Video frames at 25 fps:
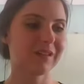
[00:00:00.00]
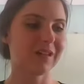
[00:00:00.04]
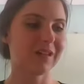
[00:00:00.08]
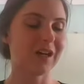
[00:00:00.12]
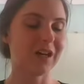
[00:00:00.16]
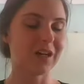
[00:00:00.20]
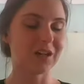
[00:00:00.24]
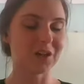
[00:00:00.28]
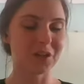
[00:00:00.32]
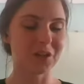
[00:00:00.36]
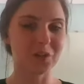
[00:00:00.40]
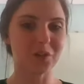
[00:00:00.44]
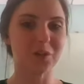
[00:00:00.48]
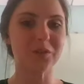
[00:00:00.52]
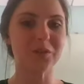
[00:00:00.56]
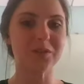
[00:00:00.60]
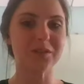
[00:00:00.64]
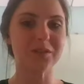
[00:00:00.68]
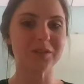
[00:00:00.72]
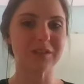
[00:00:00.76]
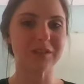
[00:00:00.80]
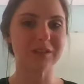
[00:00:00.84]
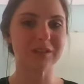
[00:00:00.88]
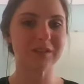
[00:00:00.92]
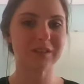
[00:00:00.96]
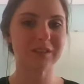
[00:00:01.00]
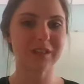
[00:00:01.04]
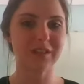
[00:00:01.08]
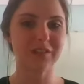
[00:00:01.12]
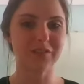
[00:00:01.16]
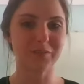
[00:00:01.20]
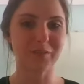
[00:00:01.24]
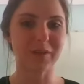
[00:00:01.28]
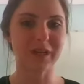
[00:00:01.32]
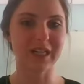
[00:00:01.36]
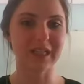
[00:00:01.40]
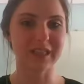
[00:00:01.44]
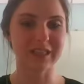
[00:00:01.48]
a goal of
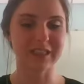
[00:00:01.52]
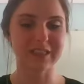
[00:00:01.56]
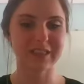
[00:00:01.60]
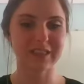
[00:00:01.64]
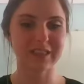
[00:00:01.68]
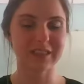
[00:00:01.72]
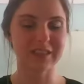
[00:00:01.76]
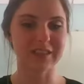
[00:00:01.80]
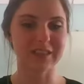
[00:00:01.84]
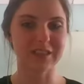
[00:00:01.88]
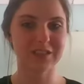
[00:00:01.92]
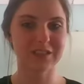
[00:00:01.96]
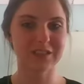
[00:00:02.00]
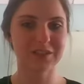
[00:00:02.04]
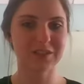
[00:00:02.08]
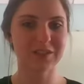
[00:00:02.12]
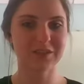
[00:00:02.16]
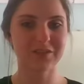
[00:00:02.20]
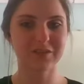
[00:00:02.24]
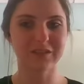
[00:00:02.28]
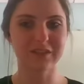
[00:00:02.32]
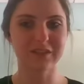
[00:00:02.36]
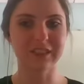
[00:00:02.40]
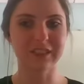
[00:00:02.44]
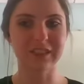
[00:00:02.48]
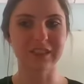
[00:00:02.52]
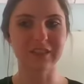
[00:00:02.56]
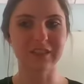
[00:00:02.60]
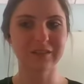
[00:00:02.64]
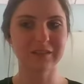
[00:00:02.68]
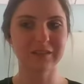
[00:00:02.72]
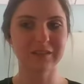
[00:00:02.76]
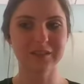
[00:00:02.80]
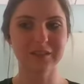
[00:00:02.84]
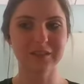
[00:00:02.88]
mine since really